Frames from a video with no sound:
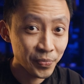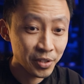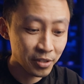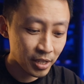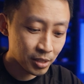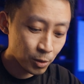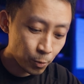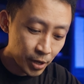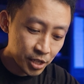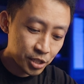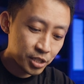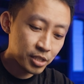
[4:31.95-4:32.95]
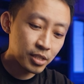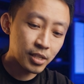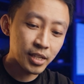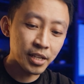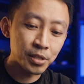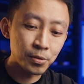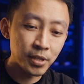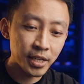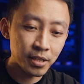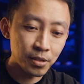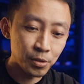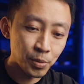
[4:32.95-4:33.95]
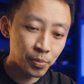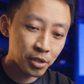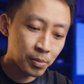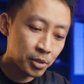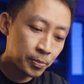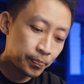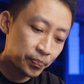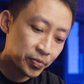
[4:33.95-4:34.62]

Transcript: Right, the WEDGE can do that, no problem.